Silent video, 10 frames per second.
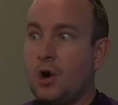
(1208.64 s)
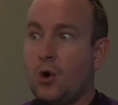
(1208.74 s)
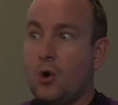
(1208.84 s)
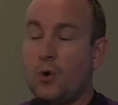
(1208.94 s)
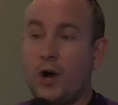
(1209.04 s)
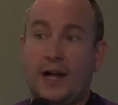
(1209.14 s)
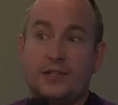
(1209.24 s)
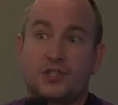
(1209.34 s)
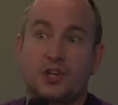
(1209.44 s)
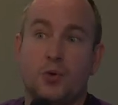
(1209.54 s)
All
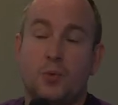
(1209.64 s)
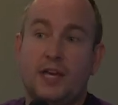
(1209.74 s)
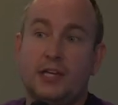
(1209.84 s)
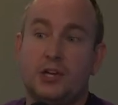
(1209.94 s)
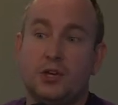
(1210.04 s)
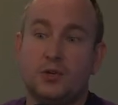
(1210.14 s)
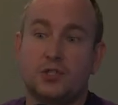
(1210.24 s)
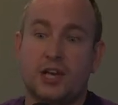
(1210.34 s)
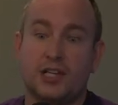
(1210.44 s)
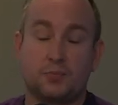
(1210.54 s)
kinds. So we
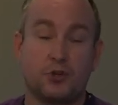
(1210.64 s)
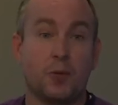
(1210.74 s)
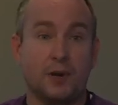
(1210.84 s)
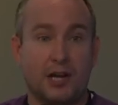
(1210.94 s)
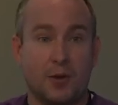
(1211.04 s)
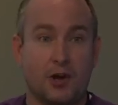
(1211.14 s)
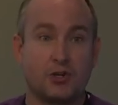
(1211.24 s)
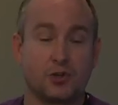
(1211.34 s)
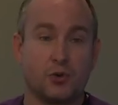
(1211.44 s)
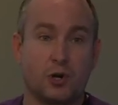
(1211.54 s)
use, it's predominantly
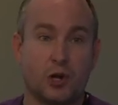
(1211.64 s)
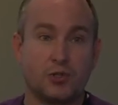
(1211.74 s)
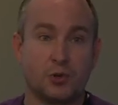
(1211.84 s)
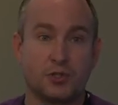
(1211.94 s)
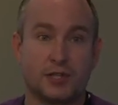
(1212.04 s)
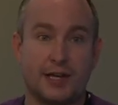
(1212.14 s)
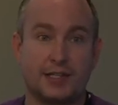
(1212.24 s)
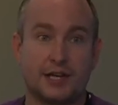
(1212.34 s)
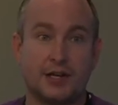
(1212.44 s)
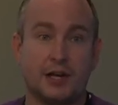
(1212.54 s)
commercial closed source
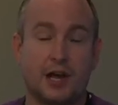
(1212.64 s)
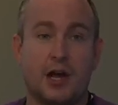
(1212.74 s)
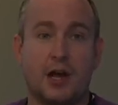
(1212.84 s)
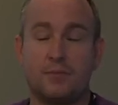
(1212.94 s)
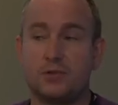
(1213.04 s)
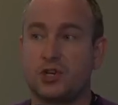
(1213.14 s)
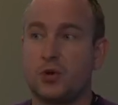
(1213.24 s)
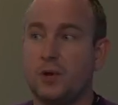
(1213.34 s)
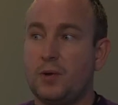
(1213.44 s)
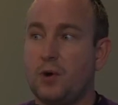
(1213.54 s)
data. Um, so
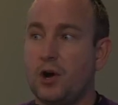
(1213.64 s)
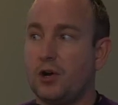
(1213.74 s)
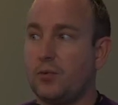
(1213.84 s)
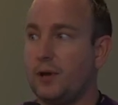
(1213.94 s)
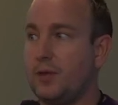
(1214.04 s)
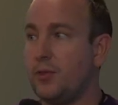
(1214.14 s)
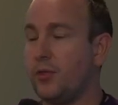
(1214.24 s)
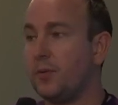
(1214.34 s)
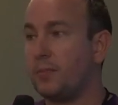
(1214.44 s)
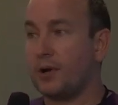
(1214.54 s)
we work with
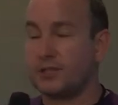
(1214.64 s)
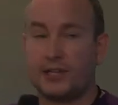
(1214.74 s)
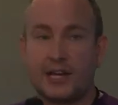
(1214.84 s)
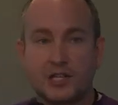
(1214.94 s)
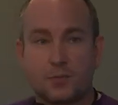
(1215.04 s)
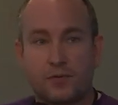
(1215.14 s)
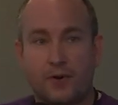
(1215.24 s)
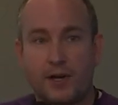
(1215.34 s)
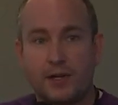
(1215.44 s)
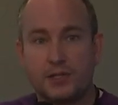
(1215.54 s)
third-party data
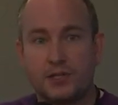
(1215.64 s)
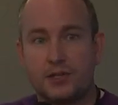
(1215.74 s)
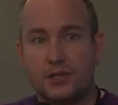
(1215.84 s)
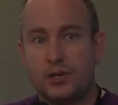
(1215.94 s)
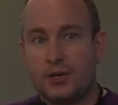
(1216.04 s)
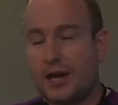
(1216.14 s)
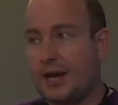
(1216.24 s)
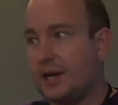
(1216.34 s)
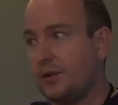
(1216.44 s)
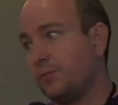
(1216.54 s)
providers in the U
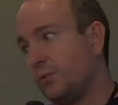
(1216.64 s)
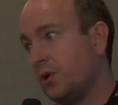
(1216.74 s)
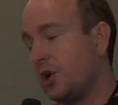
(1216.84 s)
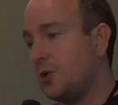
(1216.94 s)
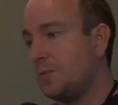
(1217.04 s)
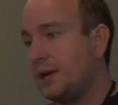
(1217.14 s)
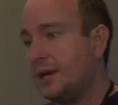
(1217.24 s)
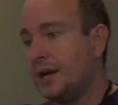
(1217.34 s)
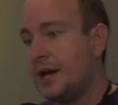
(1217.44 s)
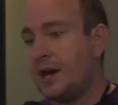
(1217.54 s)
K and or globally.
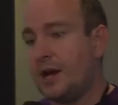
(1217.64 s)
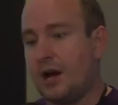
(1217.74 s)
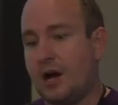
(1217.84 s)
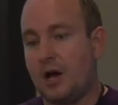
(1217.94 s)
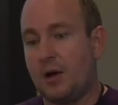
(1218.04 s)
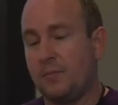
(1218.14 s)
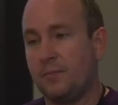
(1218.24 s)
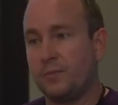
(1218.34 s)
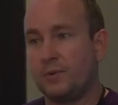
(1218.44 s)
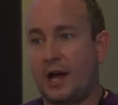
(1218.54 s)

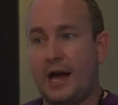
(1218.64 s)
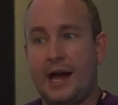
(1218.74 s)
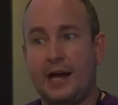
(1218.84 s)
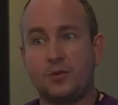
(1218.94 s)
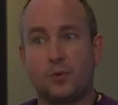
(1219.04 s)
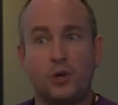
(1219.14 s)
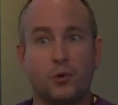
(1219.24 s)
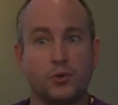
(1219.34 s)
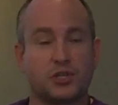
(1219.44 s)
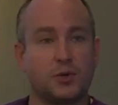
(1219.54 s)
Um, and we
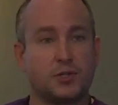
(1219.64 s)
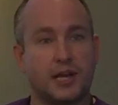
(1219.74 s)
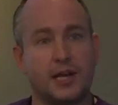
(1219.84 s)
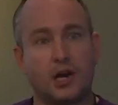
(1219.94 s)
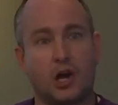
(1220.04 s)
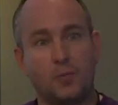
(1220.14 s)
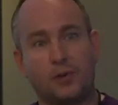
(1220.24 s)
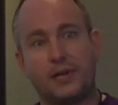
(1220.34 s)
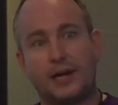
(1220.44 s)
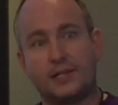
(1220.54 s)
also take
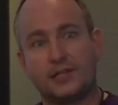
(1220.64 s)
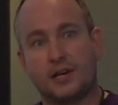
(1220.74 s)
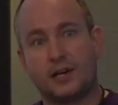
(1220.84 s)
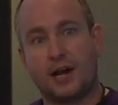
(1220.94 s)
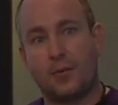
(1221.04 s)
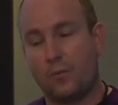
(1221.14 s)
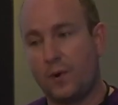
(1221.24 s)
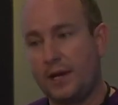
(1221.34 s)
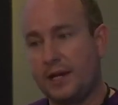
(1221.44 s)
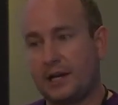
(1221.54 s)
open data and
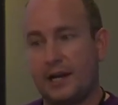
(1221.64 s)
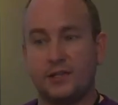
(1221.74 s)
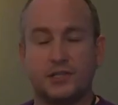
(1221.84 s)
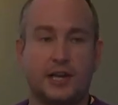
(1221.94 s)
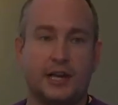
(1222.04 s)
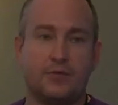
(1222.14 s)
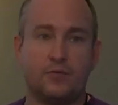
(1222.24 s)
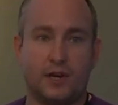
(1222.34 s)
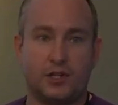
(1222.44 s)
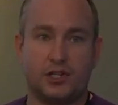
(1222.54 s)
we cleanse it,
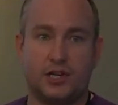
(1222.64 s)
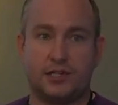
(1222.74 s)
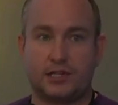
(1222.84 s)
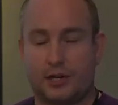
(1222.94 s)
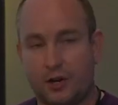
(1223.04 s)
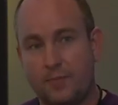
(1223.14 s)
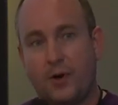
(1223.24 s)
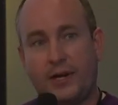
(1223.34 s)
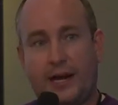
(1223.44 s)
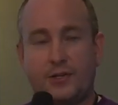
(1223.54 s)
enrich it, and
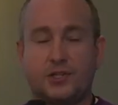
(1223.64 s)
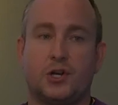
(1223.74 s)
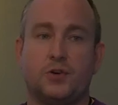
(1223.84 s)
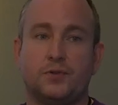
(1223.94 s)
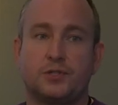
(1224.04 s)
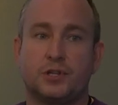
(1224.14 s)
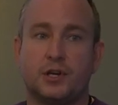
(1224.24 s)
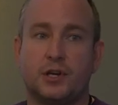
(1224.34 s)
combine it ourselves.